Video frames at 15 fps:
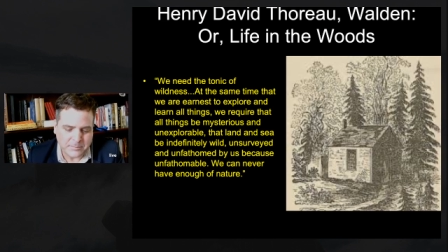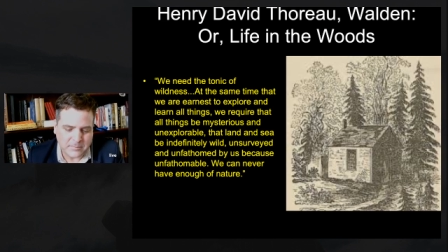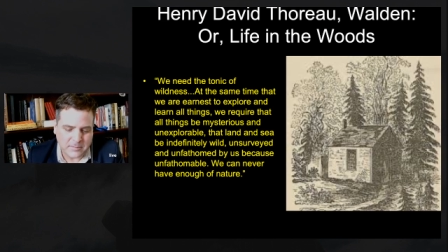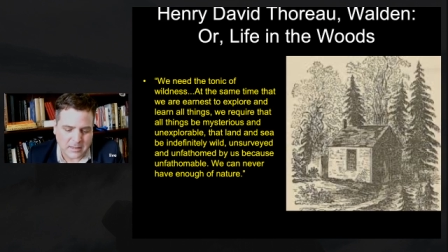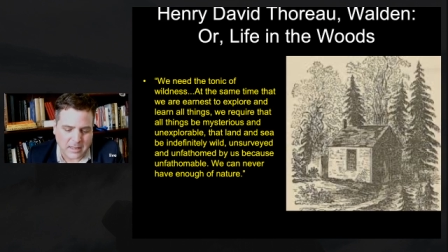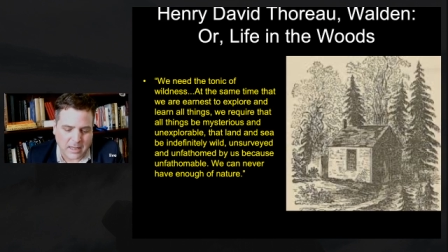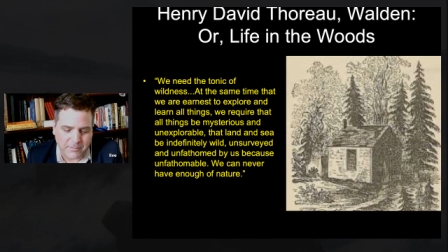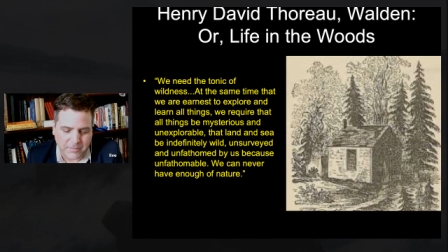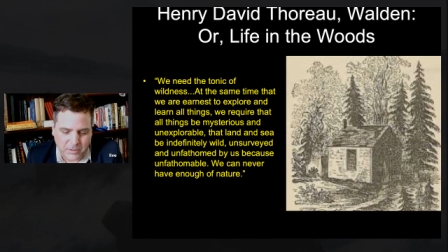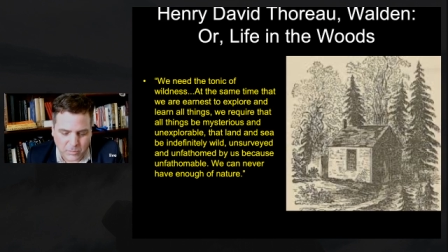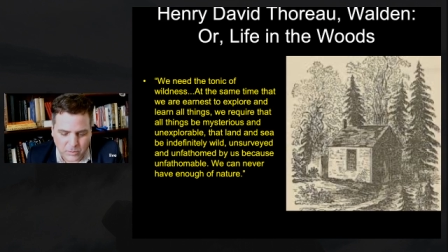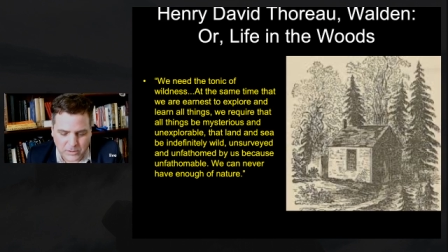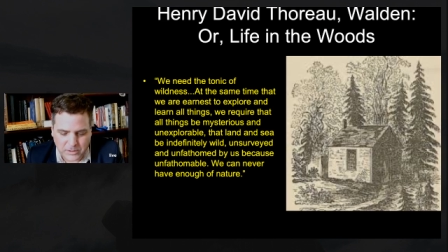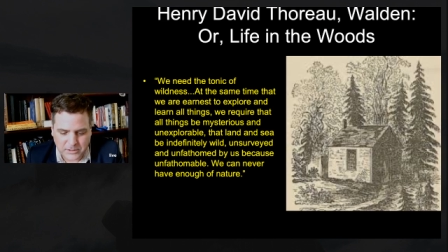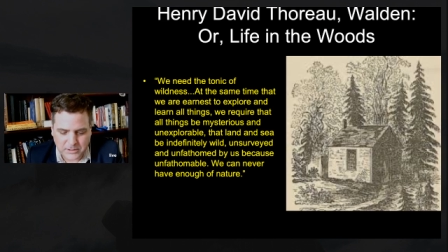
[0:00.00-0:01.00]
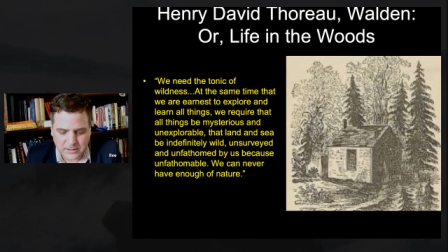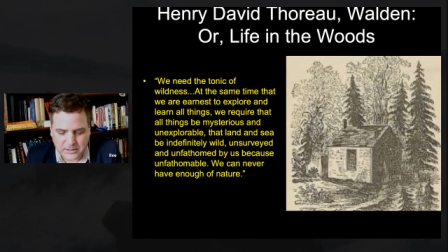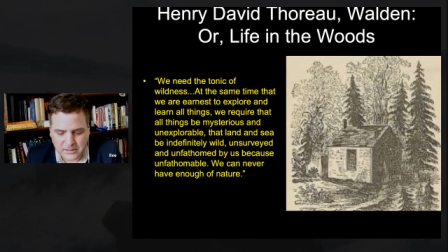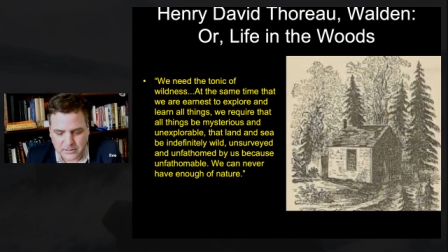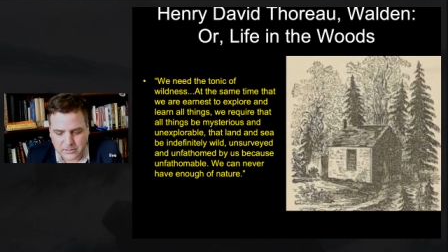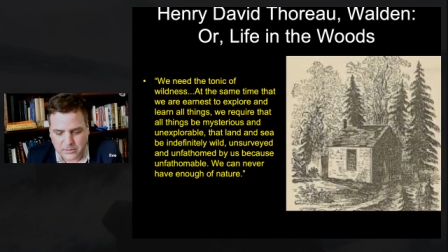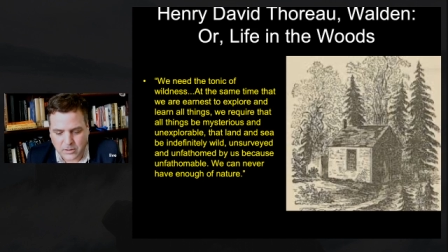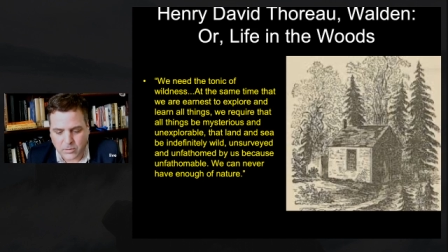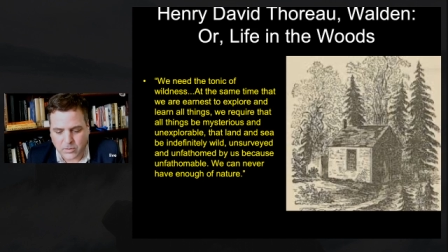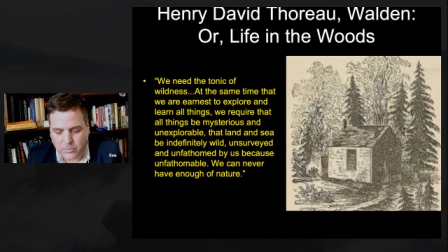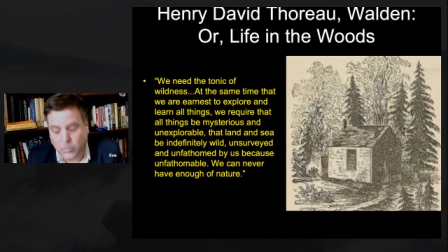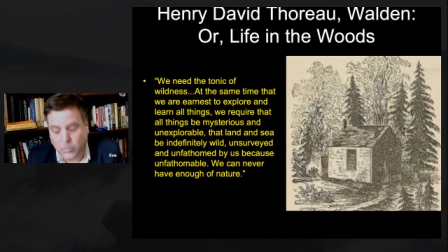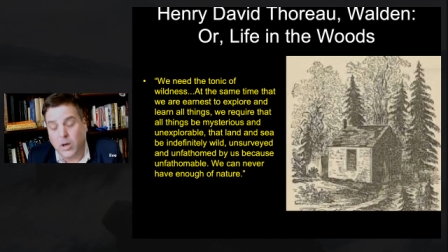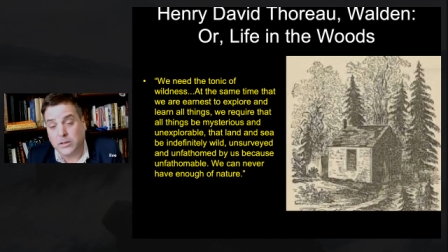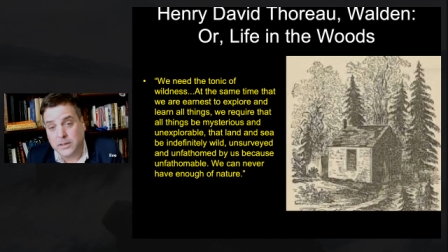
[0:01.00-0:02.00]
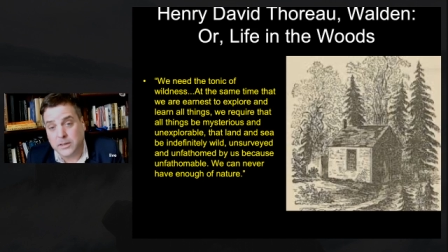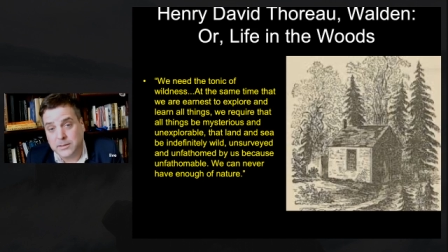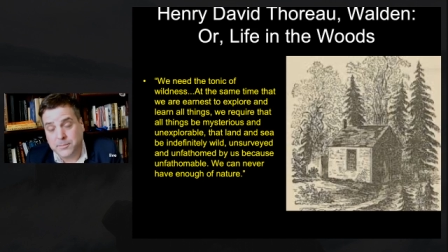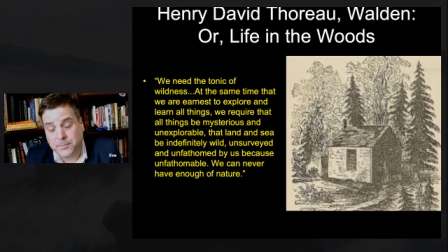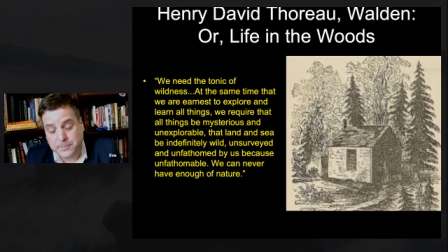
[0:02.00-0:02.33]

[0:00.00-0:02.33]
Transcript: Life in the Woods or Walden,